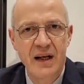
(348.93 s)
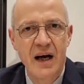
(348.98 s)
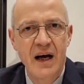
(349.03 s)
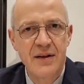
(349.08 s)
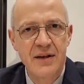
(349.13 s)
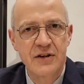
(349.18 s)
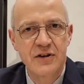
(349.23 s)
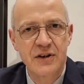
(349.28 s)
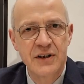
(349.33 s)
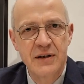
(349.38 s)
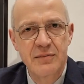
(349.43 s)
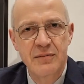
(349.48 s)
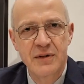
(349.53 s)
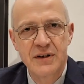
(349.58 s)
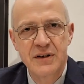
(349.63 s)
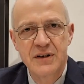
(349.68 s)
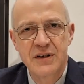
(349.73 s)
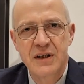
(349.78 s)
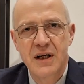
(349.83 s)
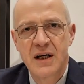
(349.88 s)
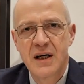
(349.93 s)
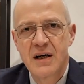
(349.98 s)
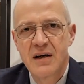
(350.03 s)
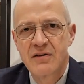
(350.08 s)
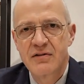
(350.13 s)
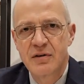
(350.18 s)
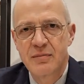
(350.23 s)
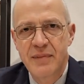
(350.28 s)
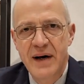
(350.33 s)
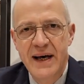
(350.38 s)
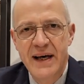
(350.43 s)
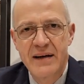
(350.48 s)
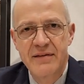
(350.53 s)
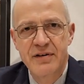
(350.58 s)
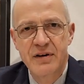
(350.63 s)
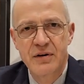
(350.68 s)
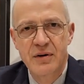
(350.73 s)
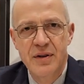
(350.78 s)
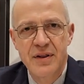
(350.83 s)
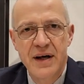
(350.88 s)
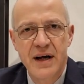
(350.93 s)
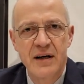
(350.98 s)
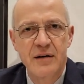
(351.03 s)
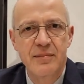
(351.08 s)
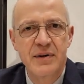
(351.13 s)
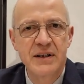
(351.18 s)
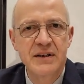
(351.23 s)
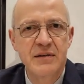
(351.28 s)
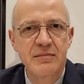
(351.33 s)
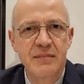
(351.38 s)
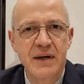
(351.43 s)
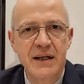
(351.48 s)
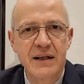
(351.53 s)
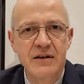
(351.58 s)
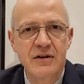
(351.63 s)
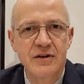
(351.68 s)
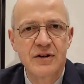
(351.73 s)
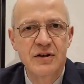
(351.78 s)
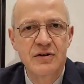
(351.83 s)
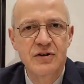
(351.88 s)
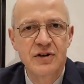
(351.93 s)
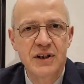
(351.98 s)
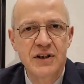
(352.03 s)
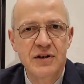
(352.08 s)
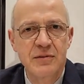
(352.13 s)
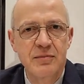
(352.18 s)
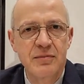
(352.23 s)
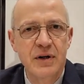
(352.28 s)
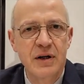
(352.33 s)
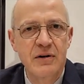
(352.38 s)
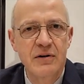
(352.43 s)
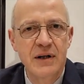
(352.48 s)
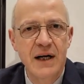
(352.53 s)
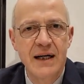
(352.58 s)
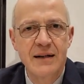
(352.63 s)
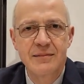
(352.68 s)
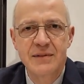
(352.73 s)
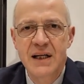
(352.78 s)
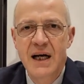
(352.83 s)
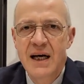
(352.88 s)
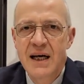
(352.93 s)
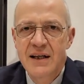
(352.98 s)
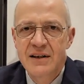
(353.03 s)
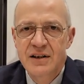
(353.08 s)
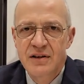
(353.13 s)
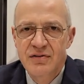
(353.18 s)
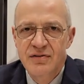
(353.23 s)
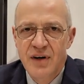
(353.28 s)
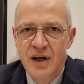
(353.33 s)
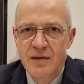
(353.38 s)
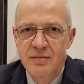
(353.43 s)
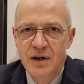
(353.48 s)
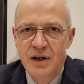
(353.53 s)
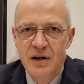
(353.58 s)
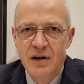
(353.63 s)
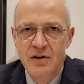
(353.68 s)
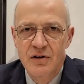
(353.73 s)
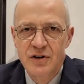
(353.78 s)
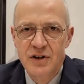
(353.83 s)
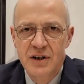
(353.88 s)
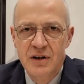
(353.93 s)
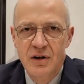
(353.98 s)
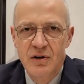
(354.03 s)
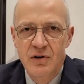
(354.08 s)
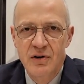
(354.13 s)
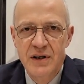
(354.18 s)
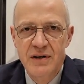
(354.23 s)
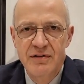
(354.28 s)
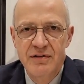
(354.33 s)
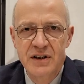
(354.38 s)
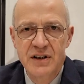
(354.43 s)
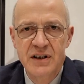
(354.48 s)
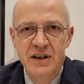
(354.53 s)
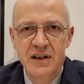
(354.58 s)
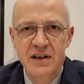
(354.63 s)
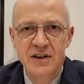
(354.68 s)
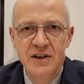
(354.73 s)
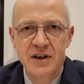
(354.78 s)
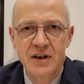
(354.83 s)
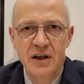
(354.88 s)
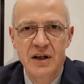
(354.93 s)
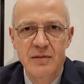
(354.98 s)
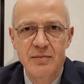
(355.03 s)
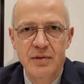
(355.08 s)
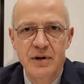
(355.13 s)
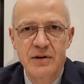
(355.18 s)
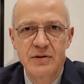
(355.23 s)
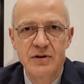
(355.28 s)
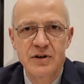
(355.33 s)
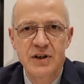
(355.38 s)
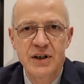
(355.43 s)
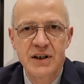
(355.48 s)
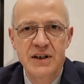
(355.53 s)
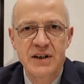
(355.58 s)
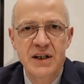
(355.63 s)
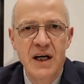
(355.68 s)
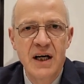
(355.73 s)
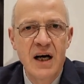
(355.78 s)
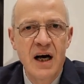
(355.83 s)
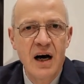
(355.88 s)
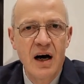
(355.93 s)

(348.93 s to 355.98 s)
Other treatments, from behavioural therapies and medical nutrition programs to pharmacological or even surgical approaches,